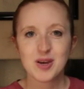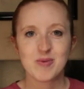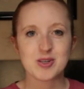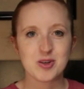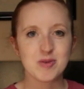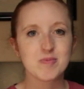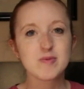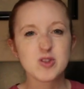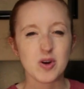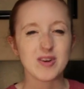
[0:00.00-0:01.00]
which are
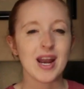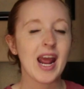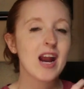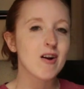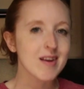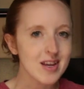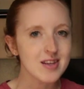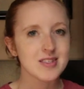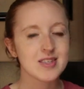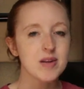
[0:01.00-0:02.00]
certain
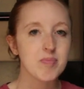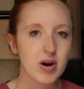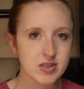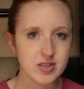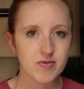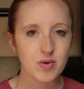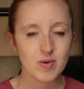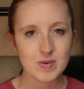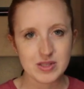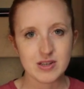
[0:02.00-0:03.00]
areas and parts of
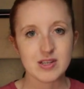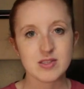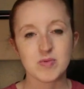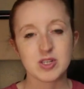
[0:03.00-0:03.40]
Fort Wilderness,